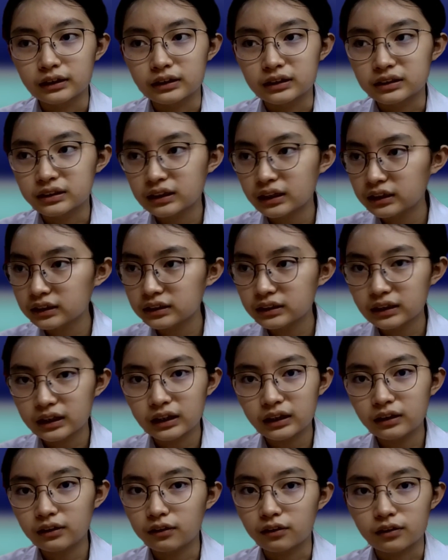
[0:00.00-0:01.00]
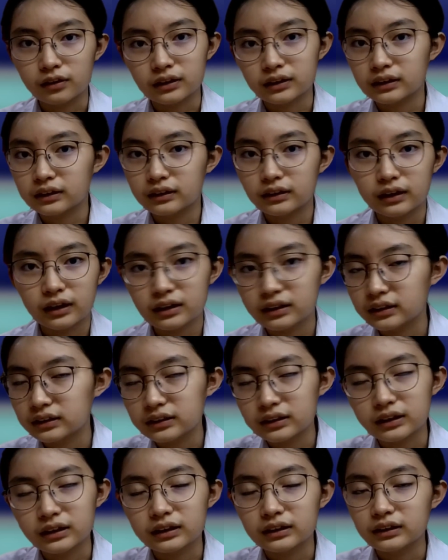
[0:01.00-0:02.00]
the skin cell or in any
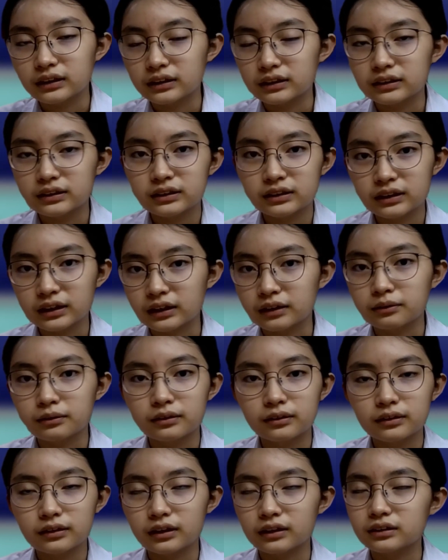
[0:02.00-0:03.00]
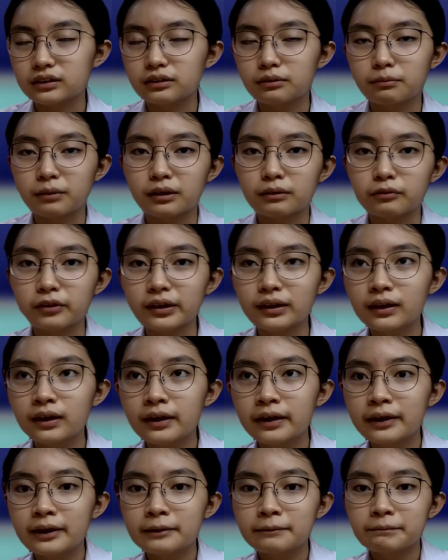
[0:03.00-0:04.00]
cell at the skin, that's the main one,
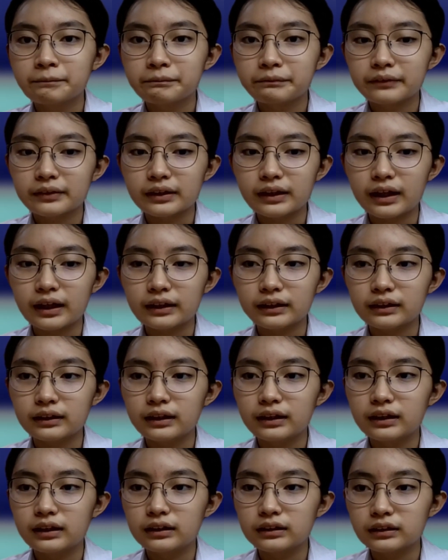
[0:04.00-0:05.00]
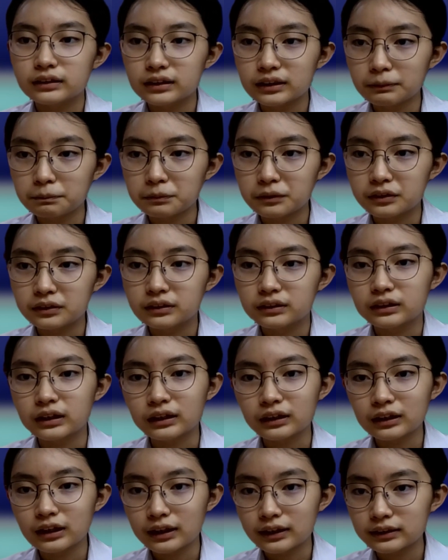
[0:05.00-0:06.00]
and the receptor
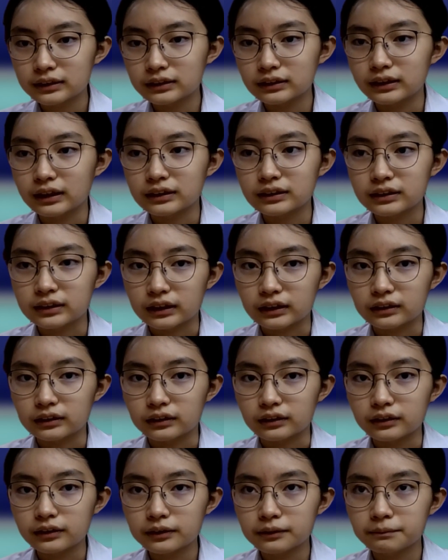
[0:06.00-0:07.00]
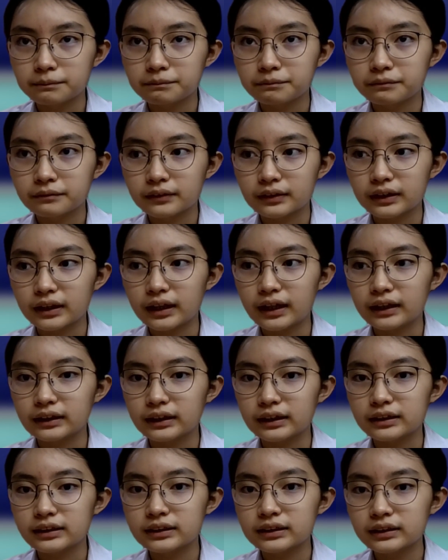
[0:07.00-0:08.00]
detects that signal and
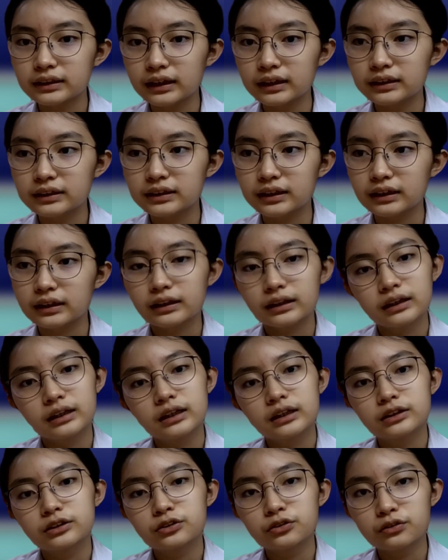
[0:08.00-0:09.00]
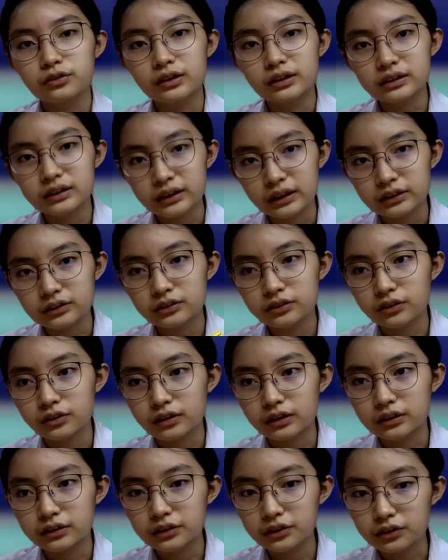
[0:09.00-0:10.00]
it sends it to the
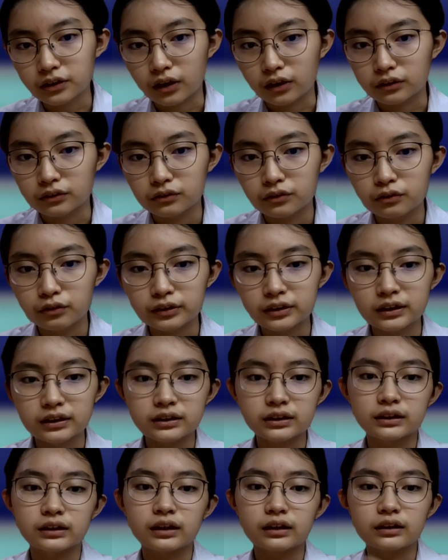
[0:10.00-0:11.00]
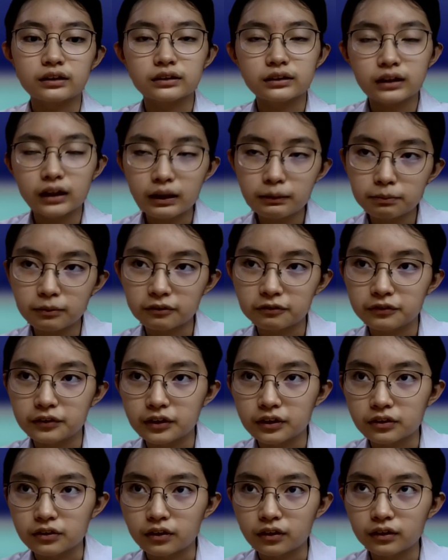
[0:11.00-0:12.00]
sensory neuron, which is another type of
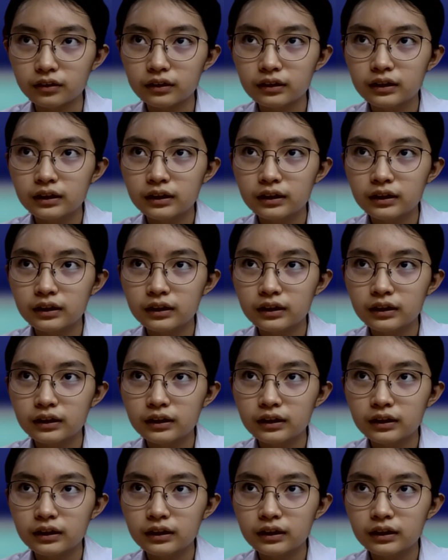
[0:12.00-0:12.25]
neuron